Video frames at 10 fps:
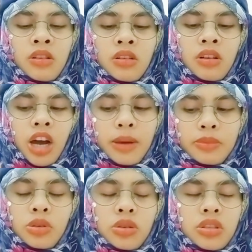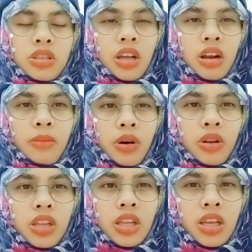I'm so sad about
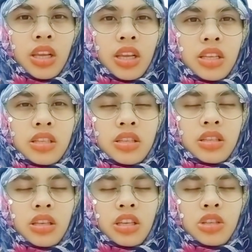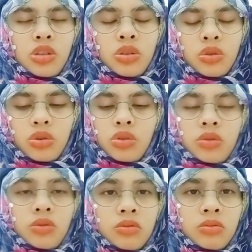this issue
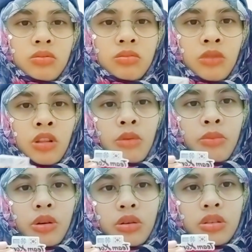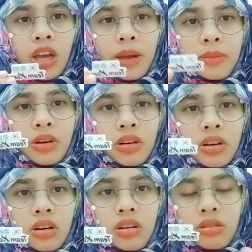because I'm the